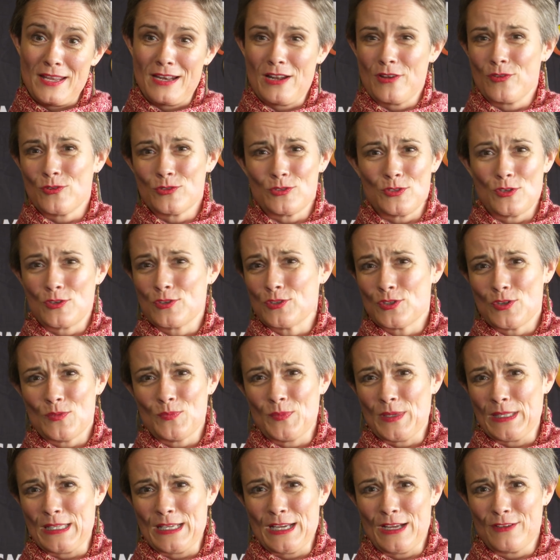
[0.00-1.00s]
And I also got on
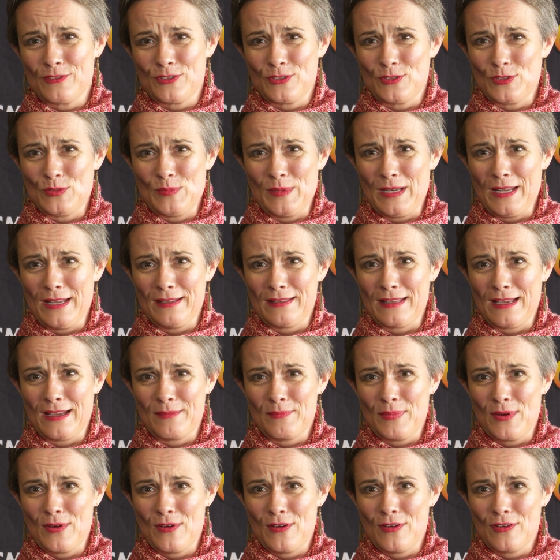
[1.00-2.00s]
with the actress who played
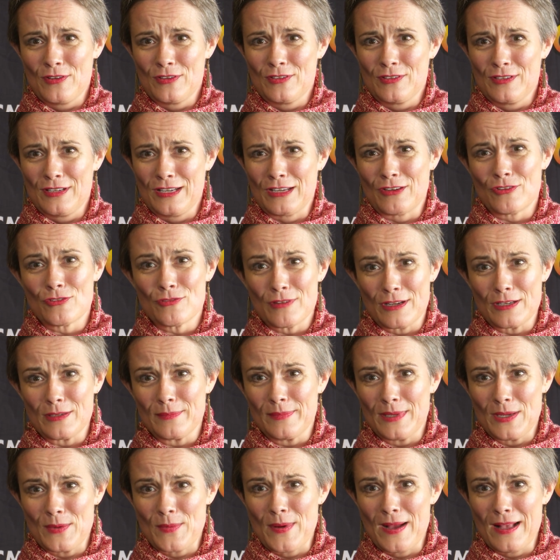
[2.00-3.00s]
that part
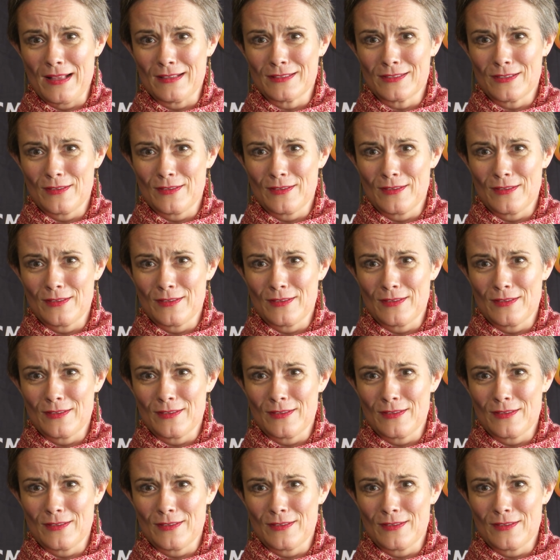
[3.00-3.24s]
incredibly well,